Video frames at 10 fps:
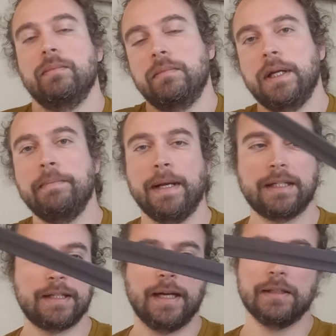it makes
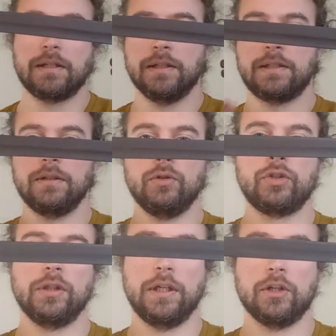sense. It's
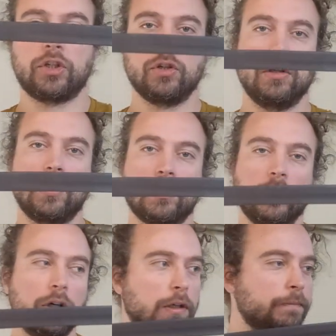usually a short
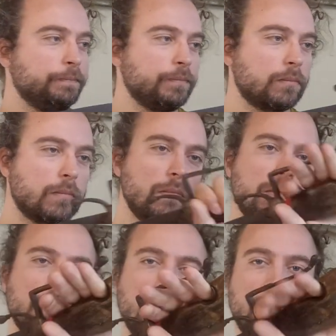sword
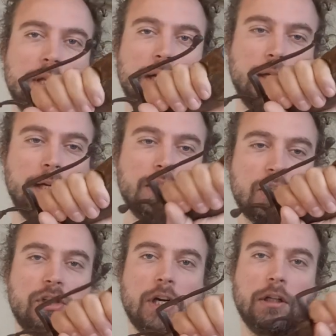with a nice,
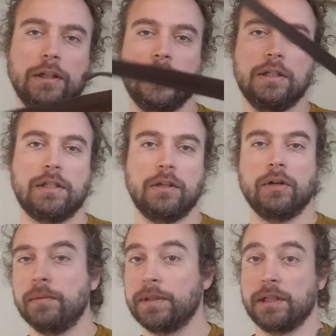solid, easy
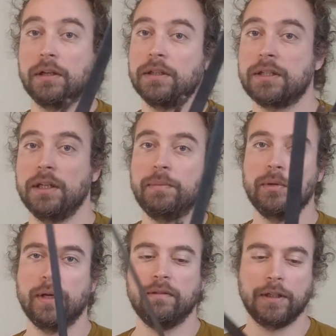grip. It's not going to slip
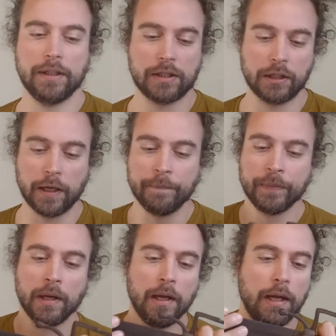away very easily.
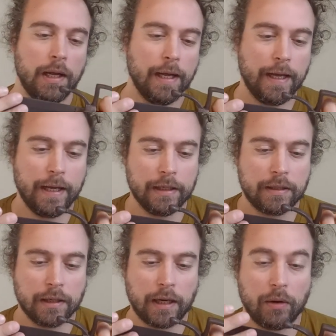
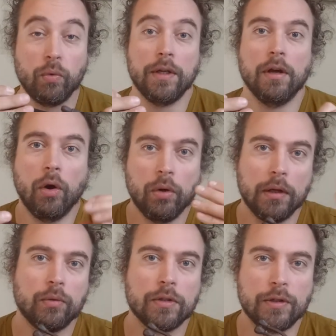And we know
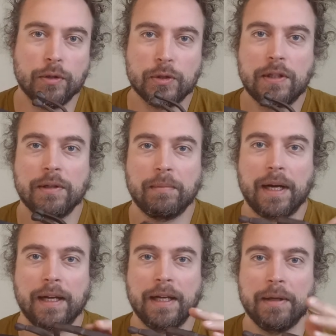it was used
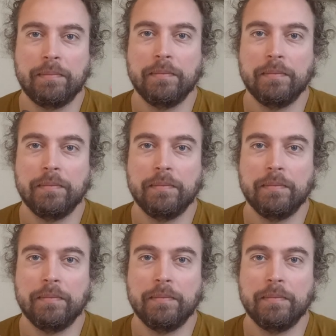by